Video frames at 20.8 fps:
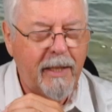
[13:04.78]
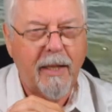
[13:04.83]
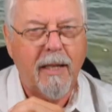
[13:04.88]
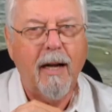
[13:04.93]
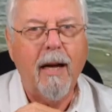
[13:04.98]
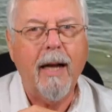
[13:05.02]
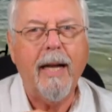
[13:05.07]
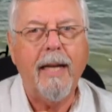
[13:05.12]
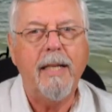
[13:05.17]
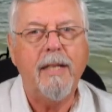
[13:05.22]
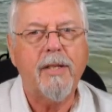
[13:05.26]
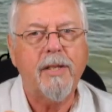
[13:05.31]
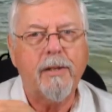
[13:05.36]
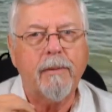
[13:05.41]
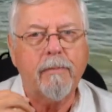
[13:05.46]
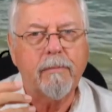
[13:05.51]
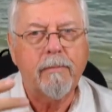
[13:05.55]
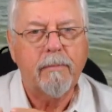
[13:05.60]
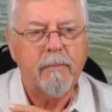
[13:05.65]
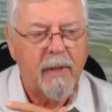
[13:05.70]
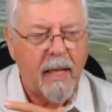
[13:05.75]
guides,
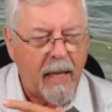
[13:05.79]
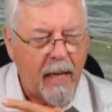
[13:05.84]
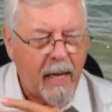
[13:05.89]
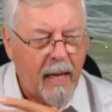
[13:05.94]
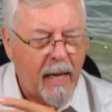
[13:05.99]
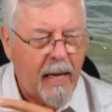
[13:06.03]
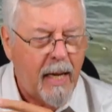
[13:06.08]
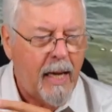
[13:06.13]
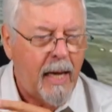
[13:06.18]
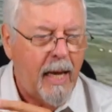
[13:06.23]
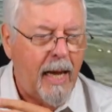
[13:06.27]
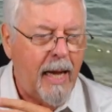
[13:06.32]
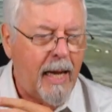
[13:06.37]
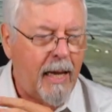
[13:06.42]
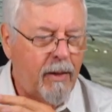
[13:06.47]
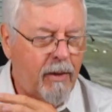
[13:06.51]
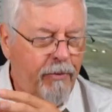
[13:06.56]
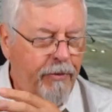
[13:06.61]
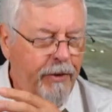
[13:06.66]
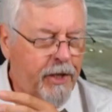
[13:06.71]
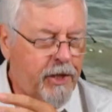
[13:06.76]

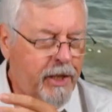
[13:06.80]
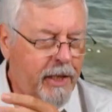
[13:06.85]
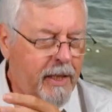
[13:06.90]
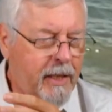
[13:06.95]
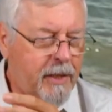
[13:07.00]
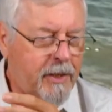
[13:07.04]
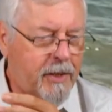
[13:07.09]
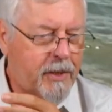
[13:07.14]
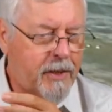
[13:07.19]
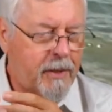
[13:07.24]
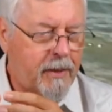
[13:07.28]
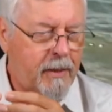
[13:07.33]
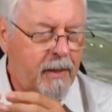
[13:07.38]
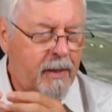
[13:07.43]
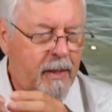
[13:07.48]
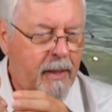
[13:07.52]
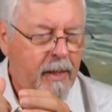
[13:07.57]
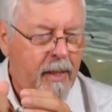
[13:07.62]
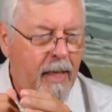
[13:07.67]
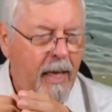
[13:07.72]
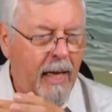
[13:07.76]
and the fish hits,
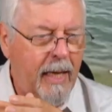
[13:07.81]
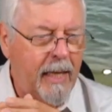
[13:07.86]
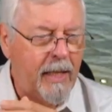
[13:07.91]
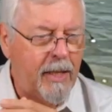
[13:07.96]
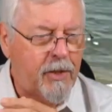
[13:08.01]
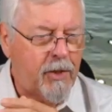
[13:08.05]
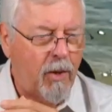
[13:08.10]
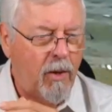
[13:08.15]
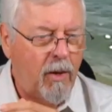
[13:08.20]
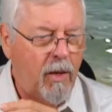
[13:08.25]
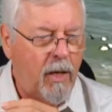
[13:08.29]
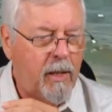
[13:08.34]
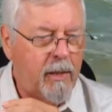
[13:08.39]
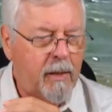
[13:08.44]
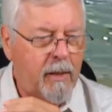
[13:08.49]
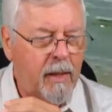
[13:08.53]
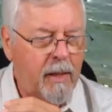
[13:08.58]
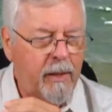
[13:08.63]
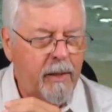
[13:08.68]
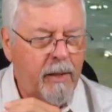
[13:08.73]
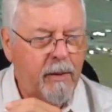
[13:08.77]
and it's on,
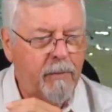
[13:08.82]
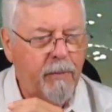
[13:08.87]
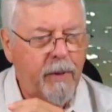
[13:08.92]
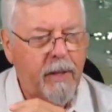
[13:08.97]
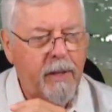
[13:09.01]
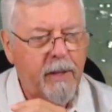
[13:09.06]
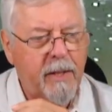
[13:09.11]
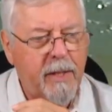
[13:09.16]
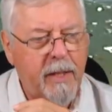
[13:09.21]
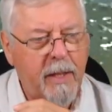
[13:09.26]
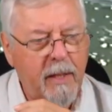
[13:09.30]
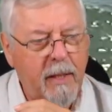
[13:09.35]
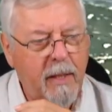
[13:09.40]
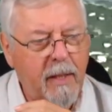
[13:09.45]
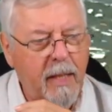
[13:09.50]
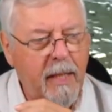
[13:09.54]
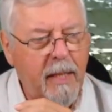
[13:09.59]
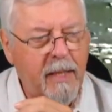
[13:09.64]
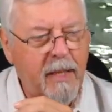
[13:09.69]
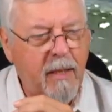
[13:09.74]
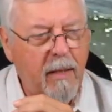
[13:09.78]
and then we can see
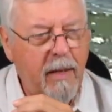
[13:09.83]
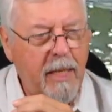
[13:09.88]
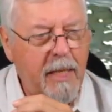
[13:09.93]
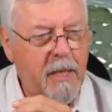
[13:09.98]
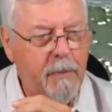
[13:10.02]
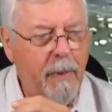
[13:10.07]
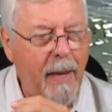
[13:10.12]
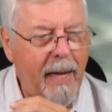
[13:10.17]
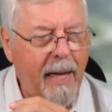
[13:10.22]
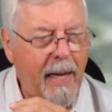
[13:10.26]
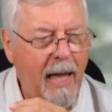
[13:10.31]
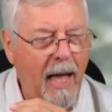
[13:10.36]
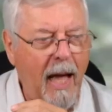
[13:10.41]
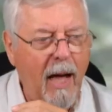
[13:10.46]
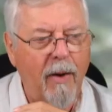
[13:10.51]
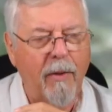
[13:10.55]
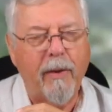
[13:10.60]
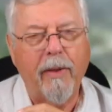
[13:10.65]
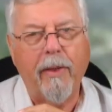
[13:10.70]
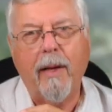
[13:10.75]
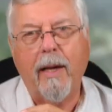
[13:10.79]
it slides back
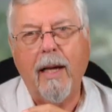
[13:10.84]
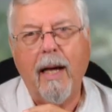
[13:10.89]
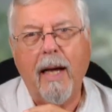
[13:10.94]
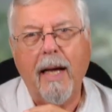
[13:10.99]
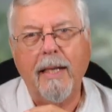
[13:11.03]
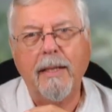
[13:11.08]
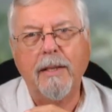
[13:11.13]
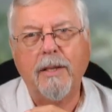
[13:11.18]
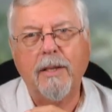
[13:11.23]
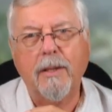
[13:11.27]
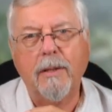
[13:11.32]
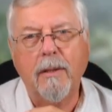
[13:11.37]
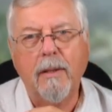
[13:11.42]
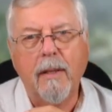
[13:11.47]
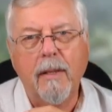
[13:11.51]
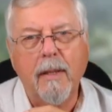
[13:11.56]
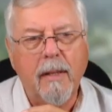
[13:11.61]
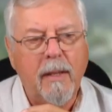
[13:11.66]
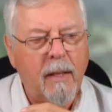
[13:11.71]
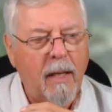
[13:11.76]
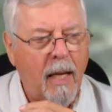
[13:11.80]
out of the guides.
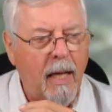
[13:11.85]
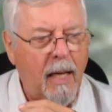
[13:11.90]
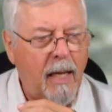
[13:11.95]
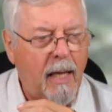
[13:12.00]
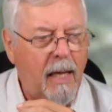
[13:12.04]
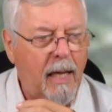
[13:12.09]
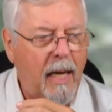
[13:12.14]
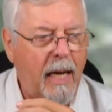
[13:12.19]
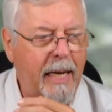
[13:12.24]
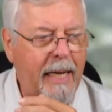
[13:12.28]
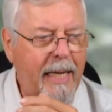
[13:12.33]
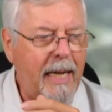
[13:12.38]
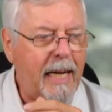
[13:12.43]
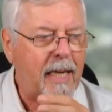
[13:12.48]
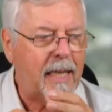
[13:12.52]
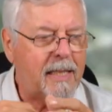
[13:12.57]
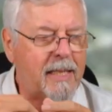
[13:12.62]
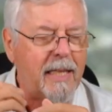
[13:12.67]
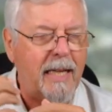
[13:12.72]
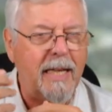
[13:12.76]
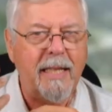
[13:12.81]
Again,
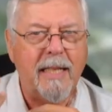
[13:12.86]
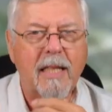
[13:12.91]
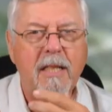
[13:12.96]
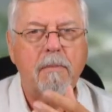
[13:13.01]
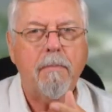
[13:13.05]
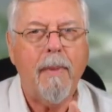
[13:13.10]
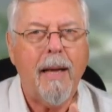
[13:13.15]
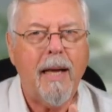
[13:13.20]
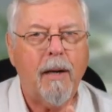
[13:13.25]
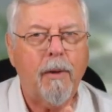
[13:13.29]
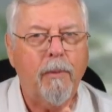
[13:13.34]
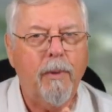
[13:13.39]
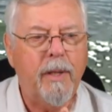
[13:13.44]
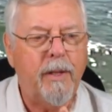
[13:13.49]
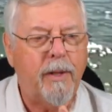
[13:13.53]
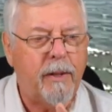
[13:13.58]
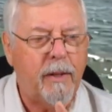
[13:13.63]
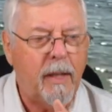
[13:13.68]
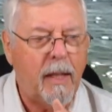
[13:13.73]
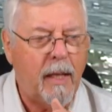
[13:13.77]
I say it doesn't matter with